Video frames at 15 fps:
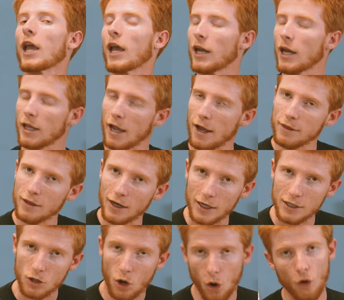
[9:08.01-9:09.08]
And again, that
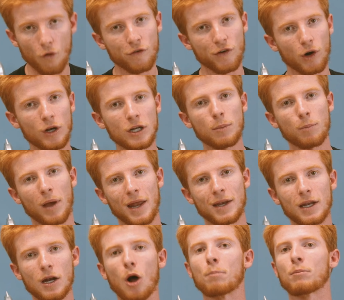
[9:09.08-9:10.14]
is all very
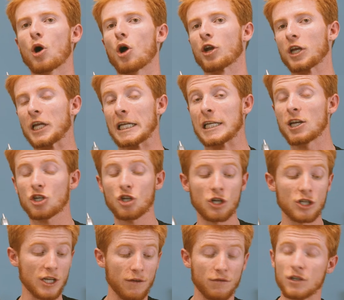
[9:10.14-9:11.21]
dependent upon
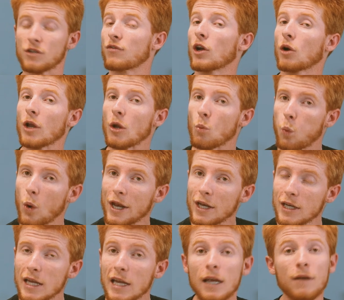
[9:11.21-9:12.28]
conditions. If it's very
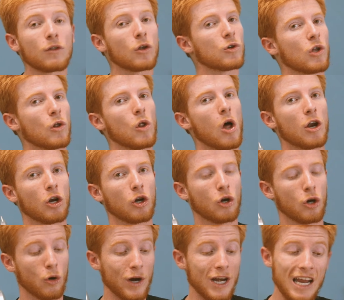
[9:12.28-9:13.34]
windy, if there's a lot of
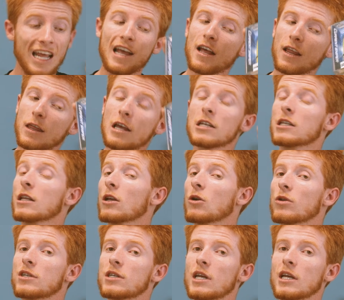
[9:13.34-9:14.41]
current, this
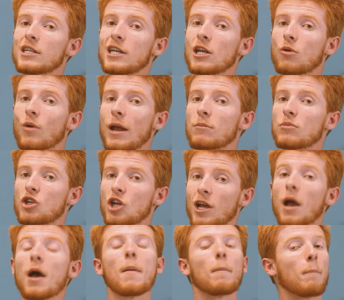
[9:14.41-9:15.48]
little 60 gram
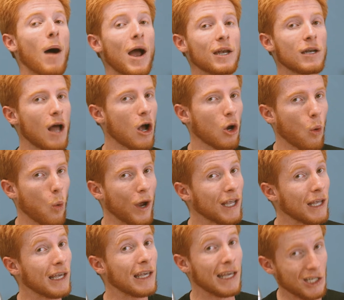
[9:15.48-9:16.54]
jig might not
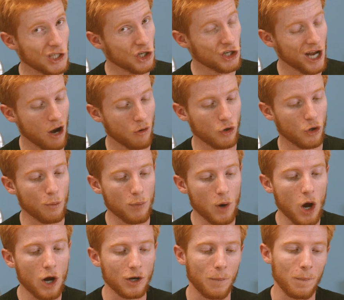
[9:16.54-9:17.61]
quite get you down to the
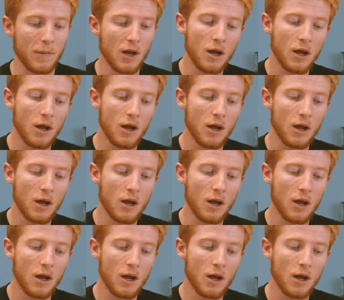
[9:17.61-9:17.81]
bottom.